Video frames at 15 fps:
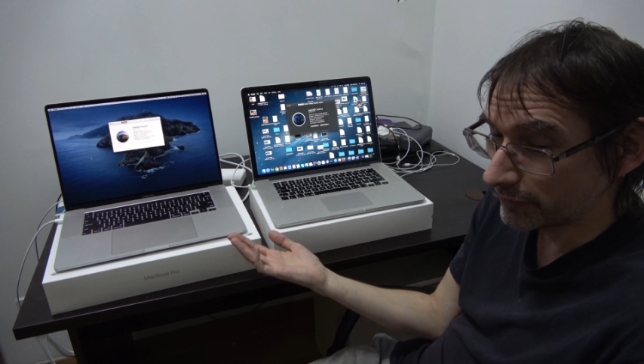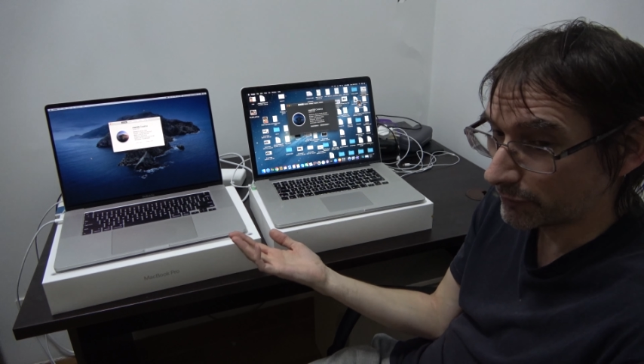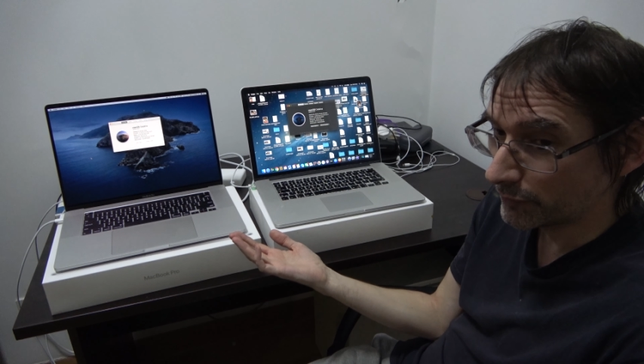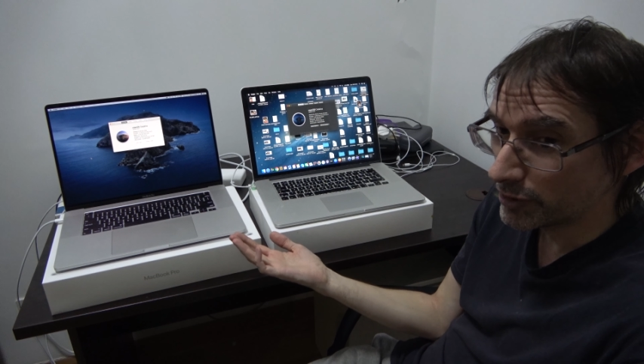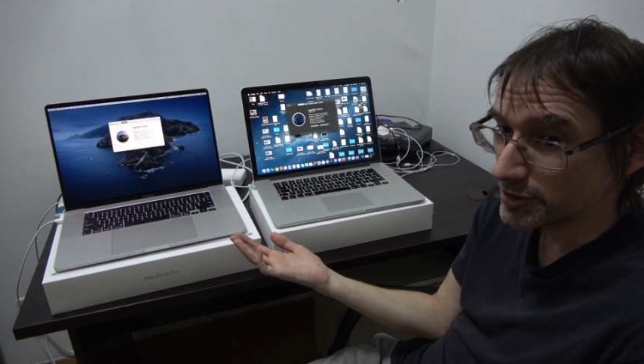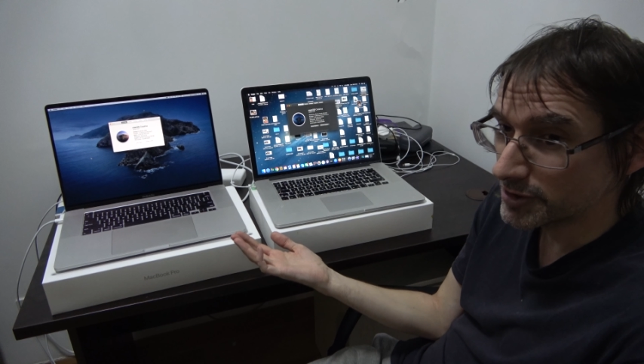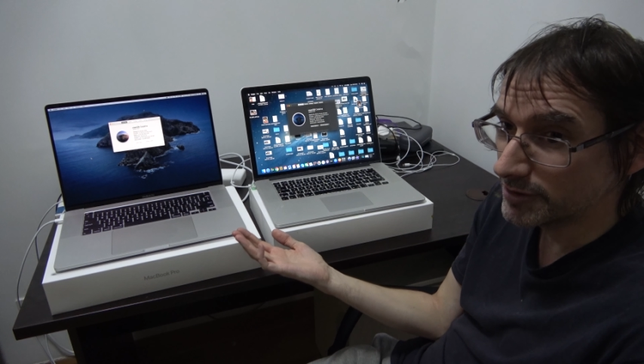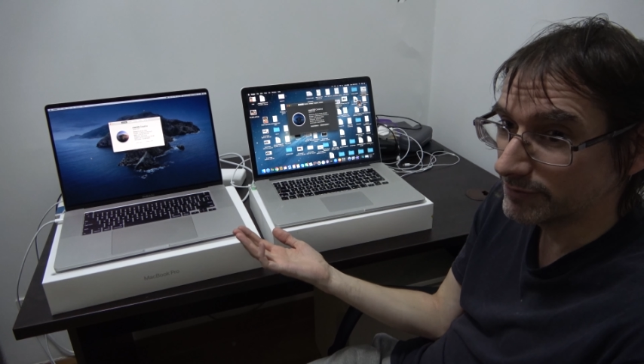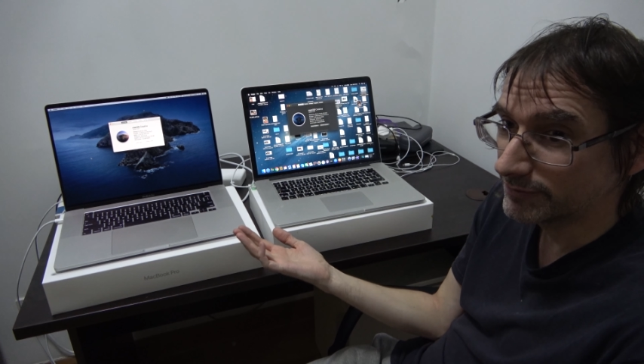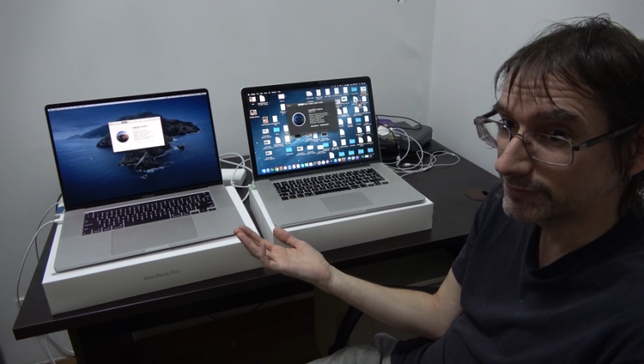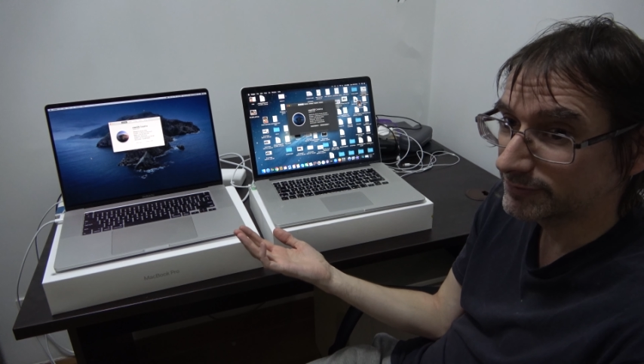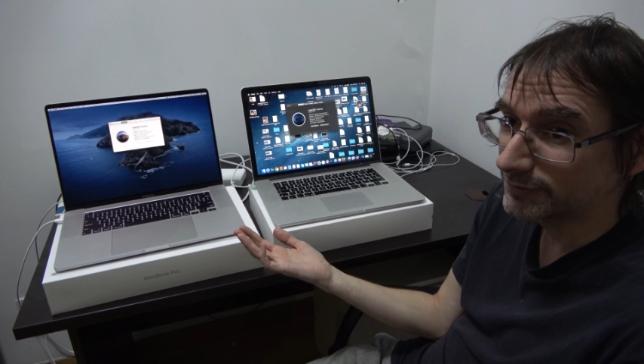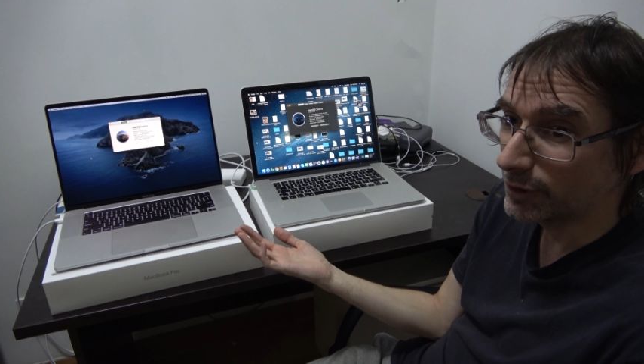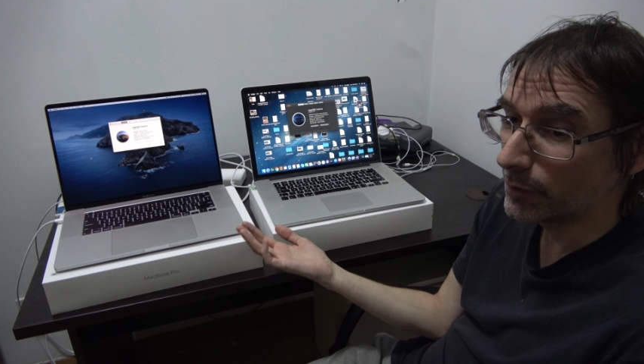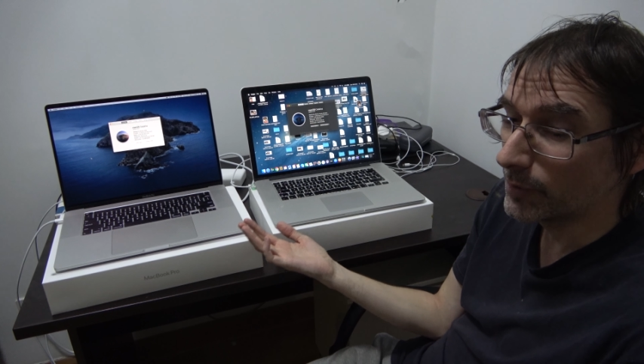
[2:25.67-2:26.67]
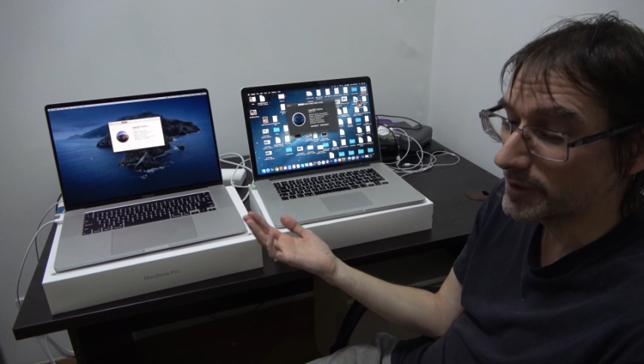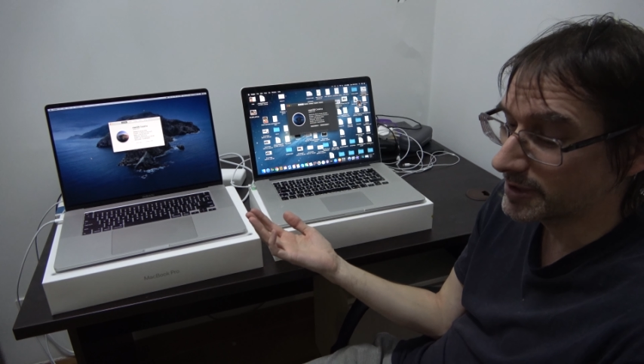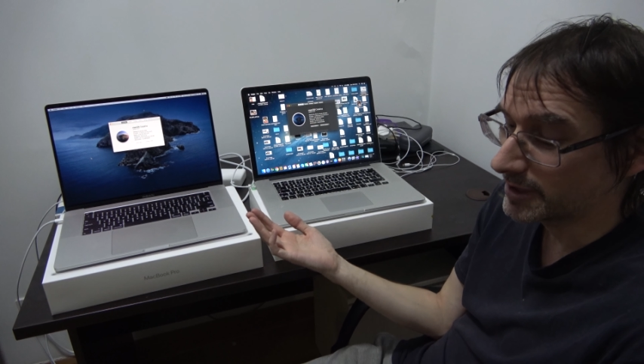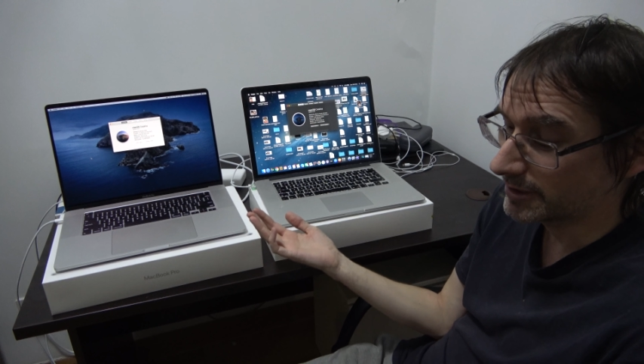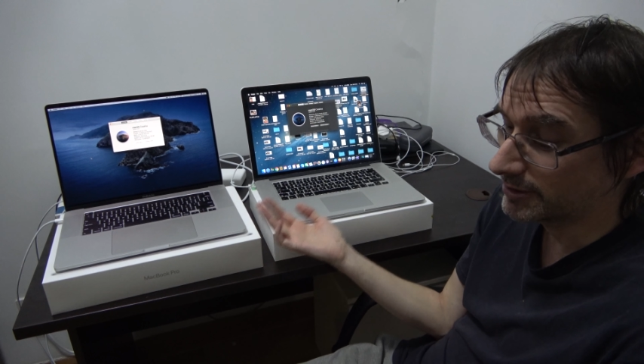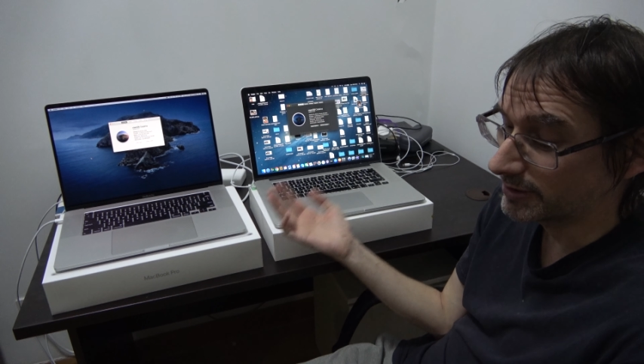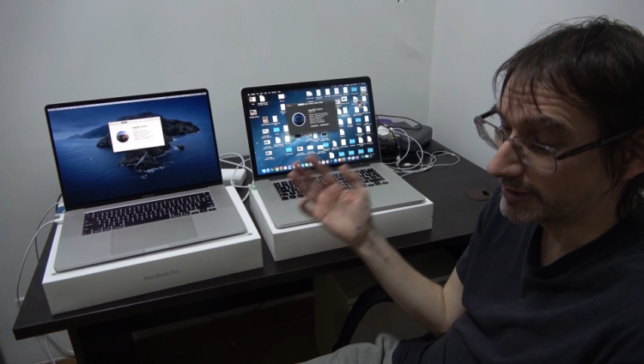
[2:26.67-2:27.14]
version of OS
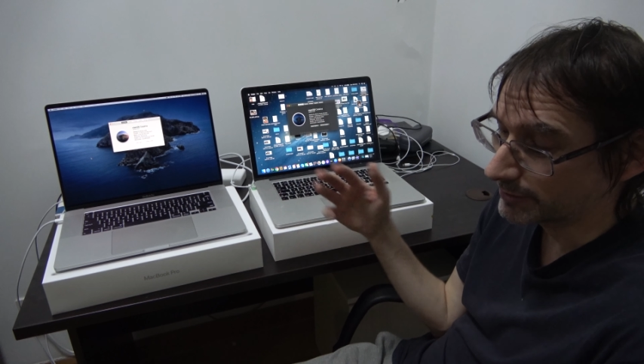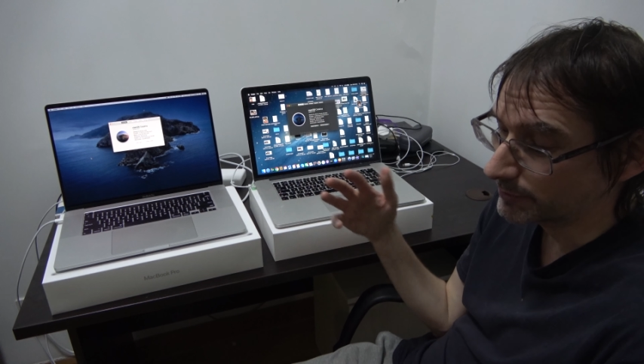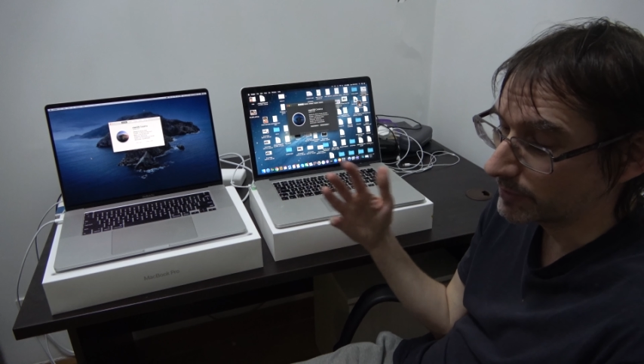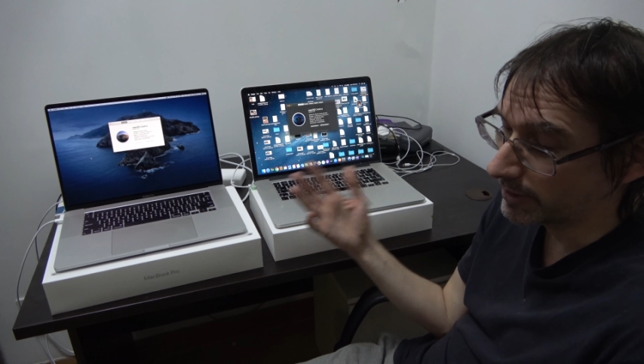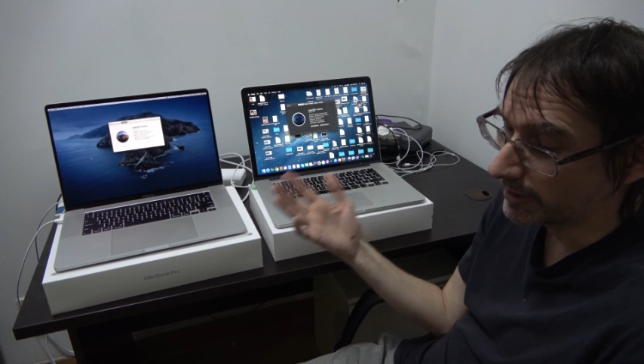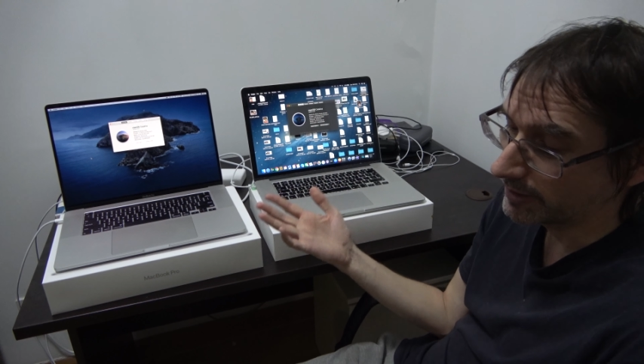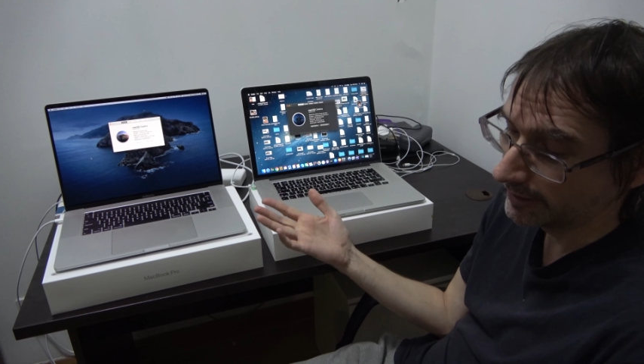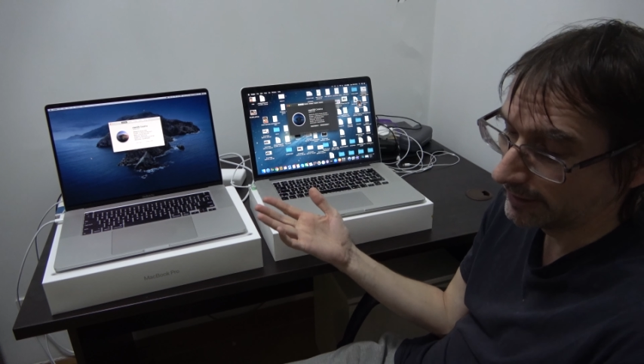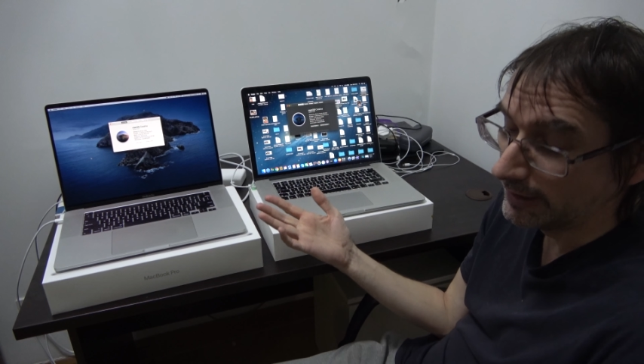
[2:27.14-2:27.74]
X, so that's where I